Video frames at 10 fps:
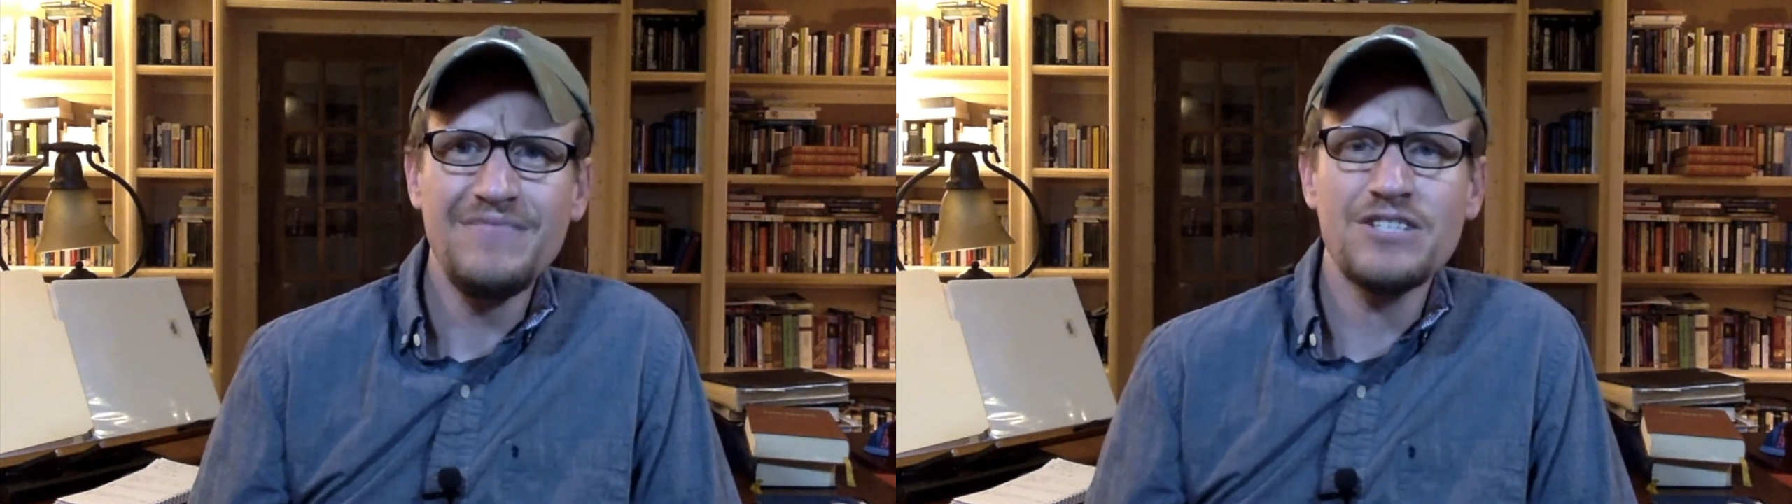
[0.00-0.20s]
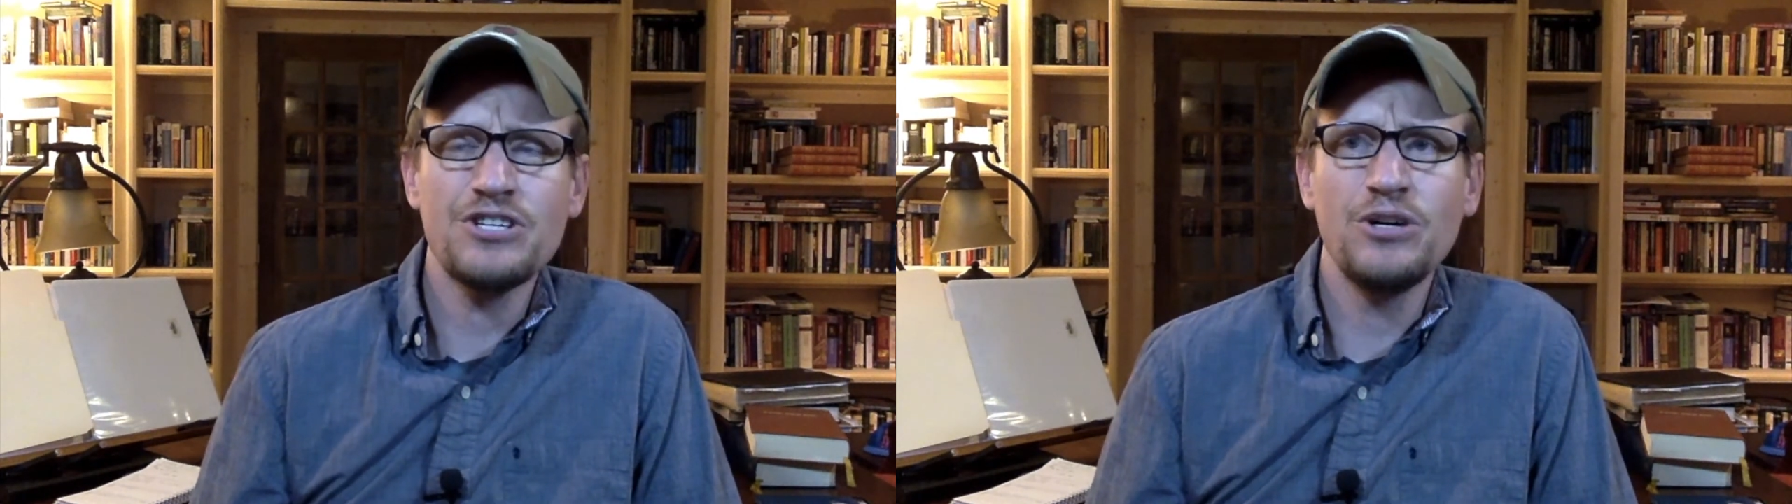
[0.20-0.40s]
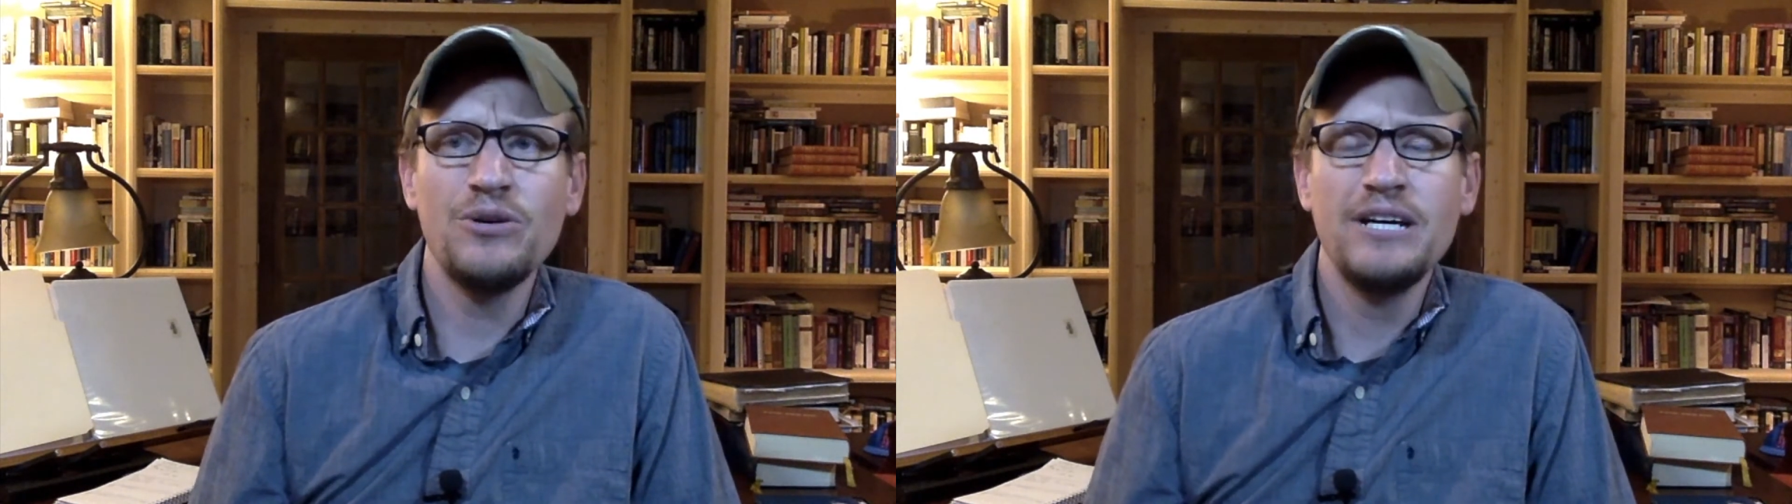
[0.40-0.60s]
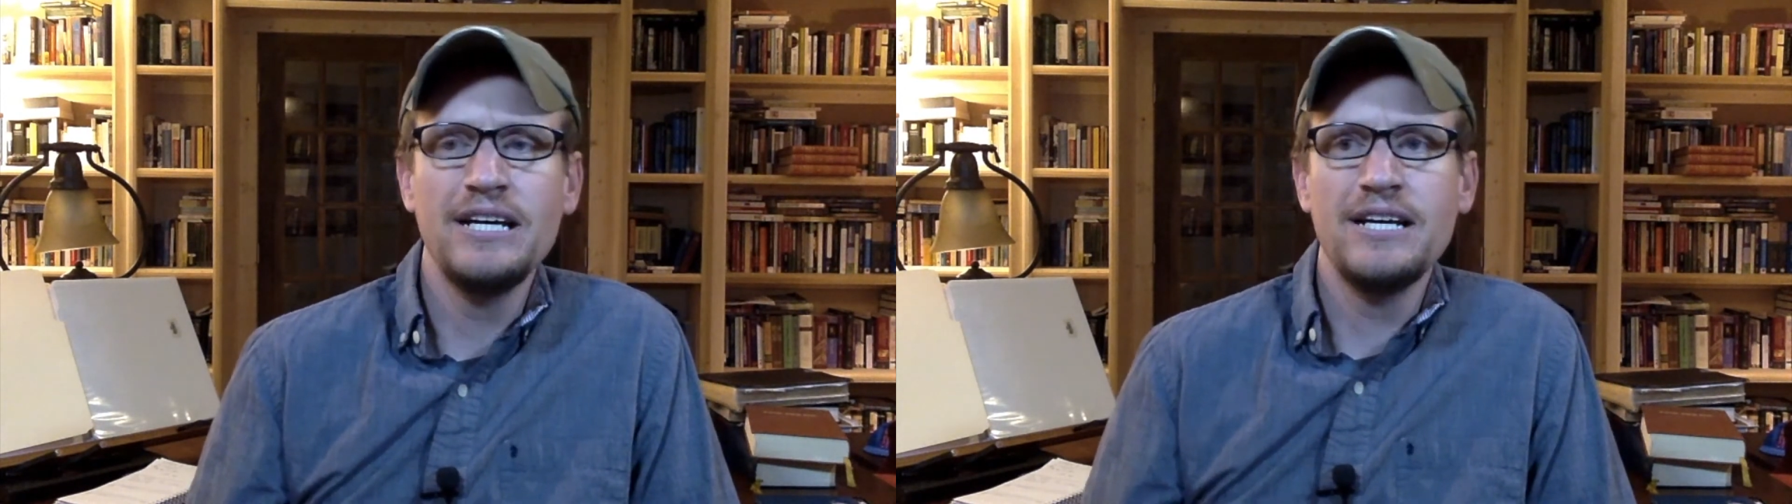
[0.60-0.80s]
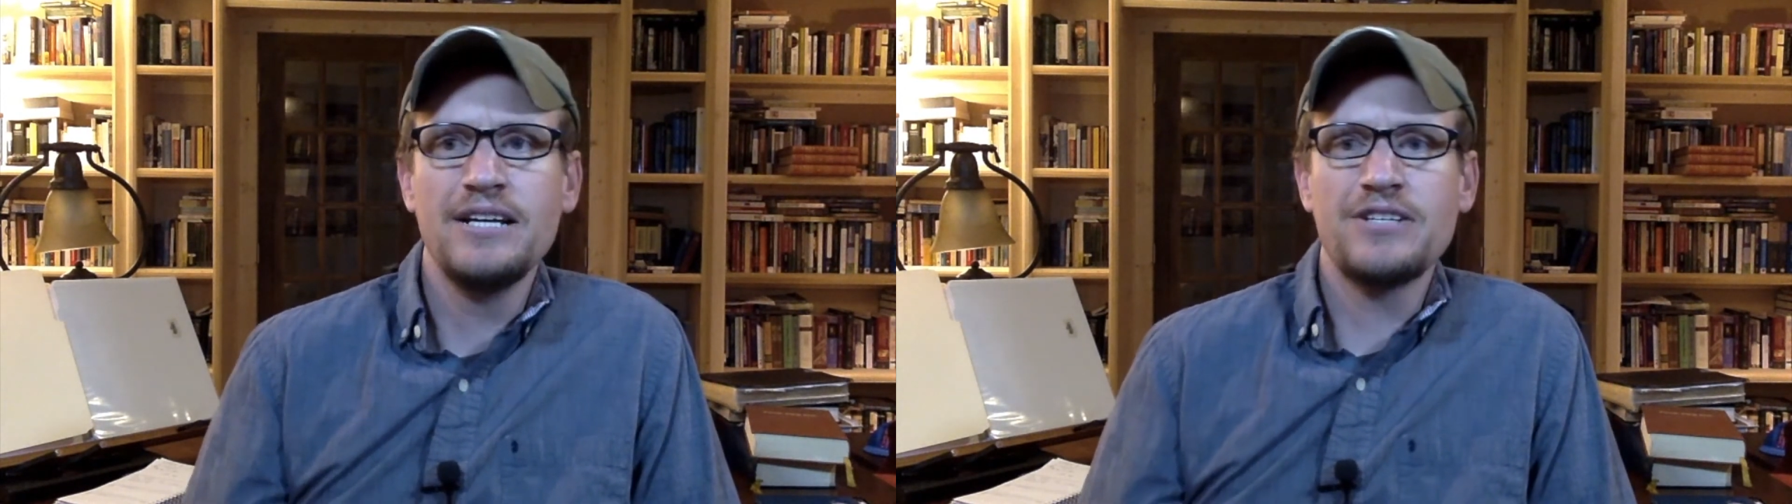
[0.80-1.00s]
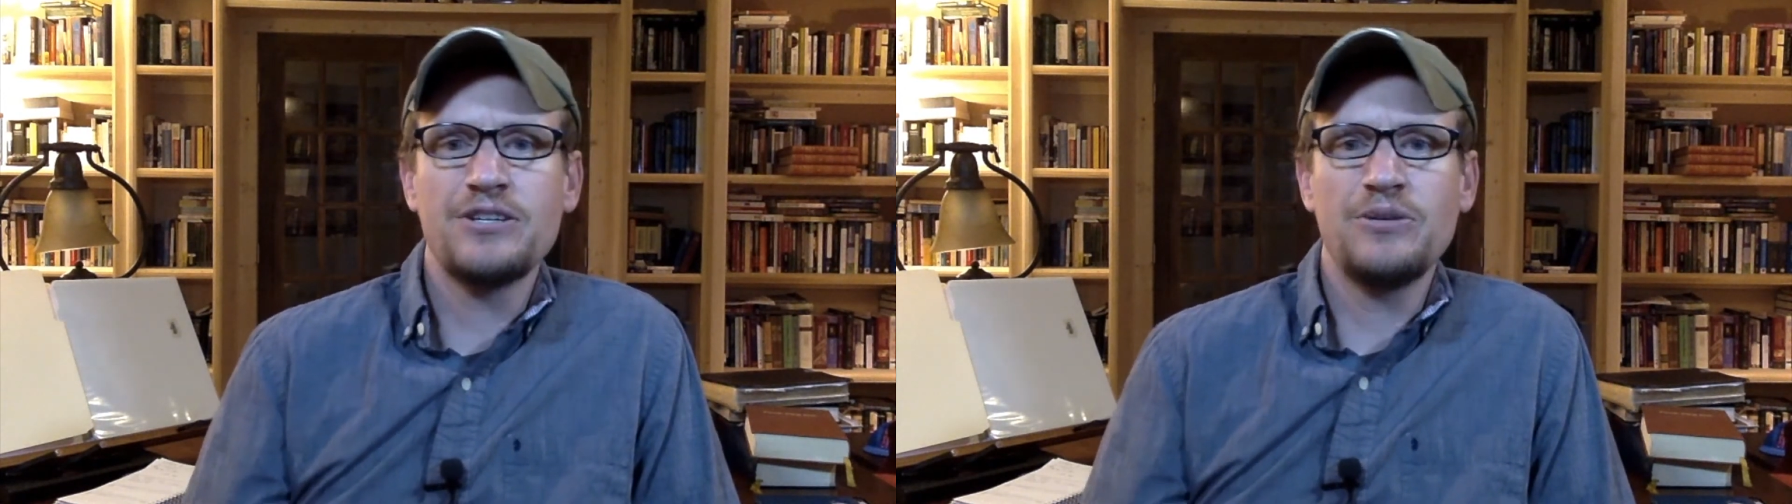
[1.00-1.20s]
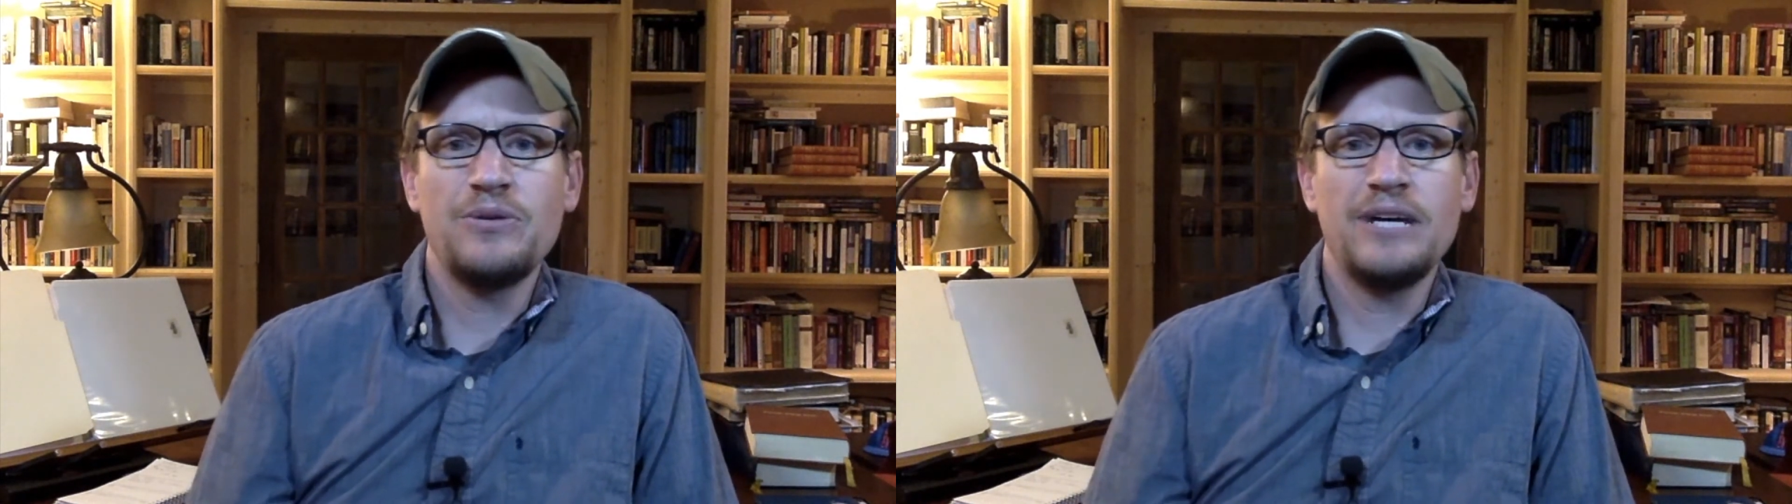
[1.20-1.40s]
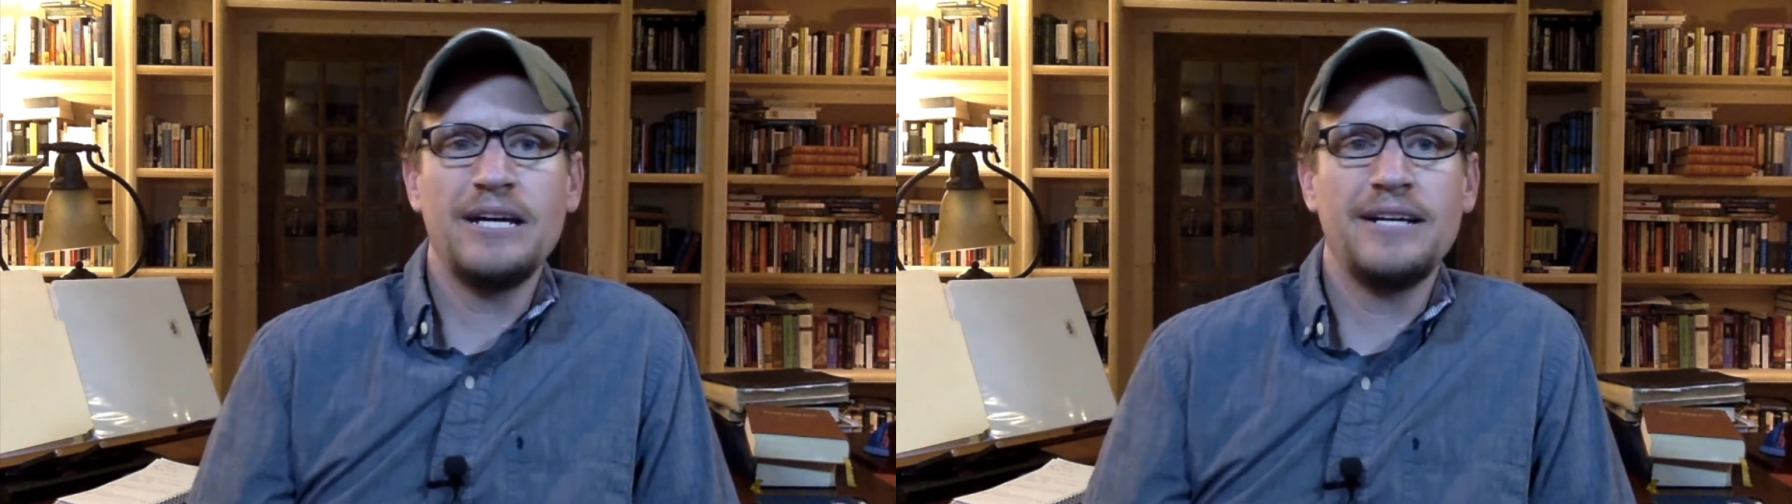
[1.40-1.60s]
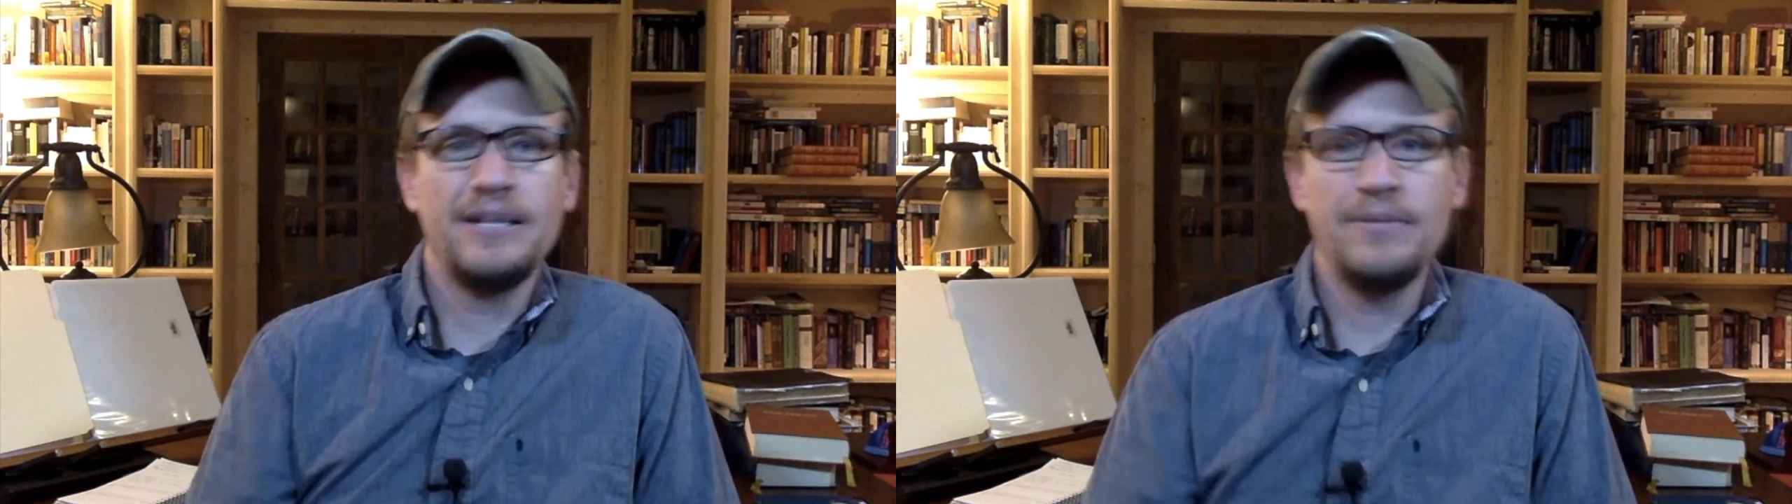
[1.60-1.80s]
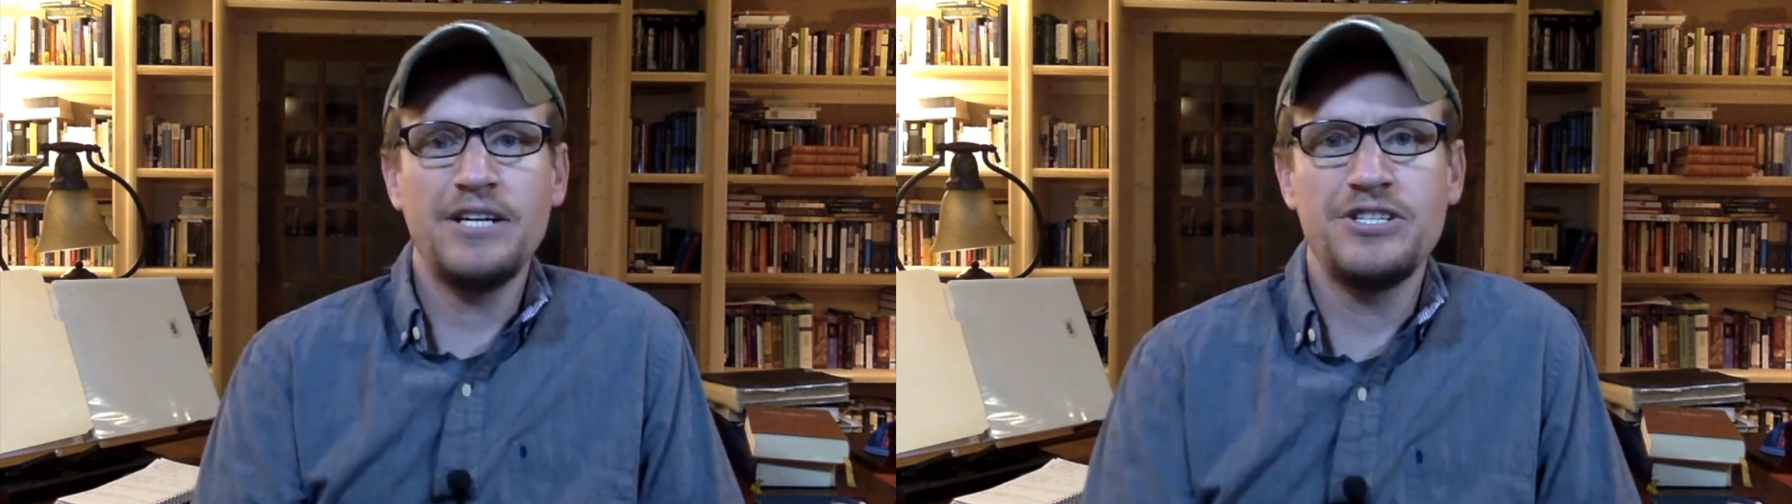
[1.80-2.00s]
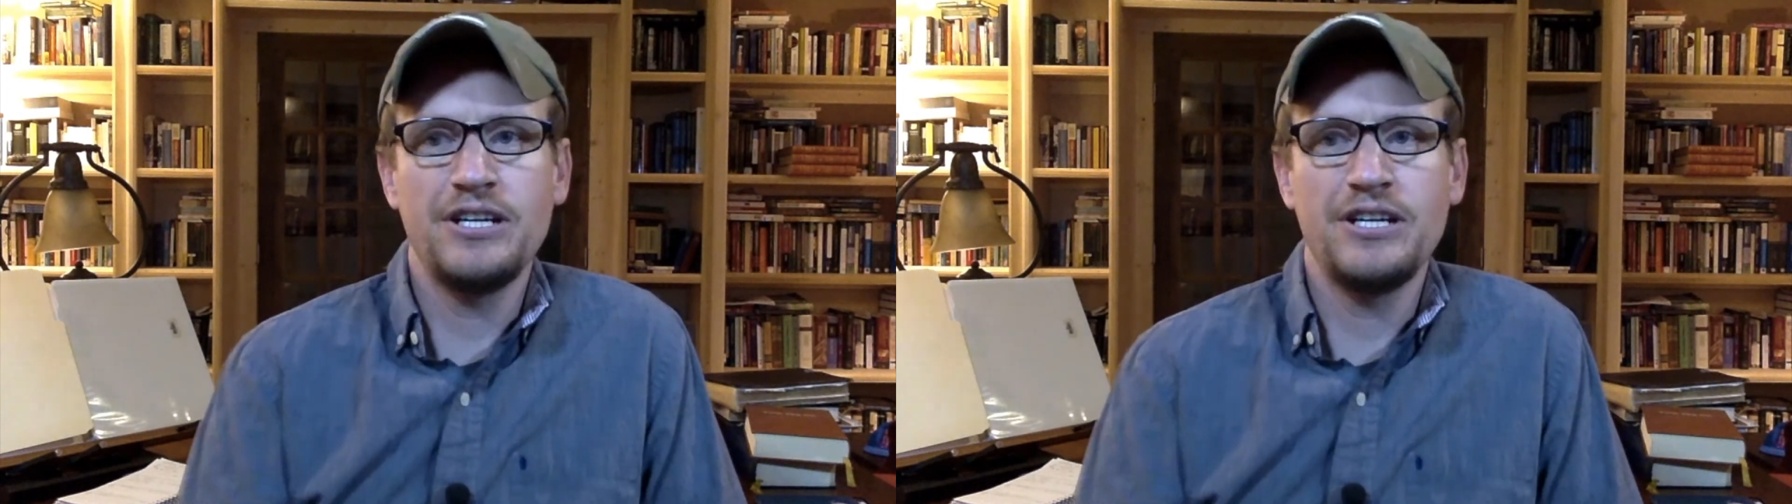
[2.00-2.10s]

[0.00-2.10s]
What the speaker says: So imagine